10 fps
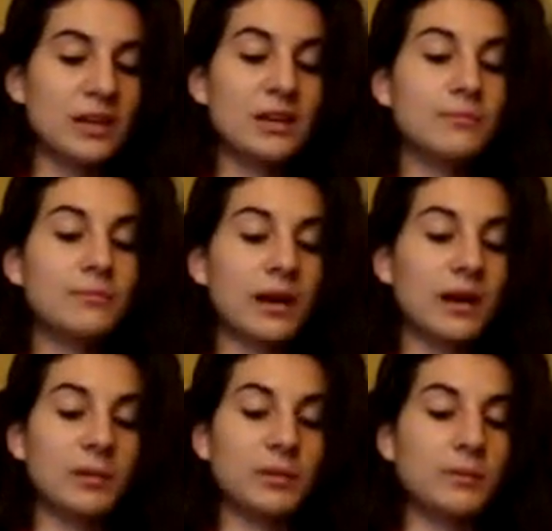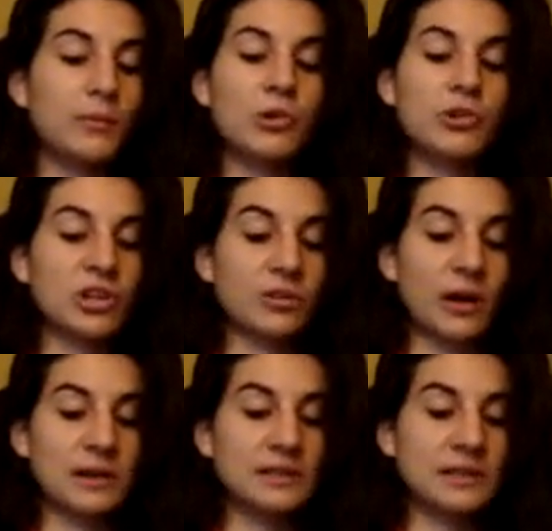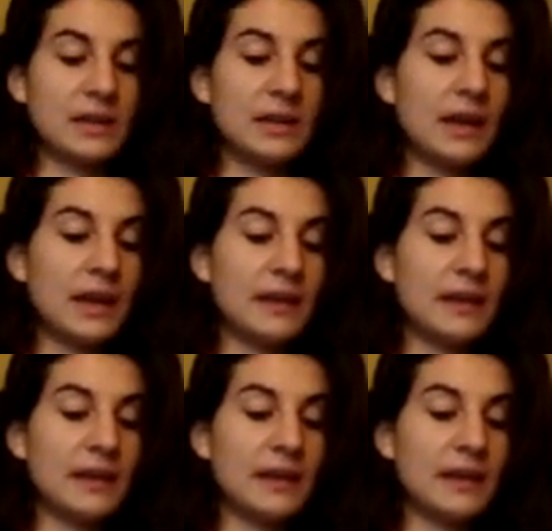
incomparably more generosity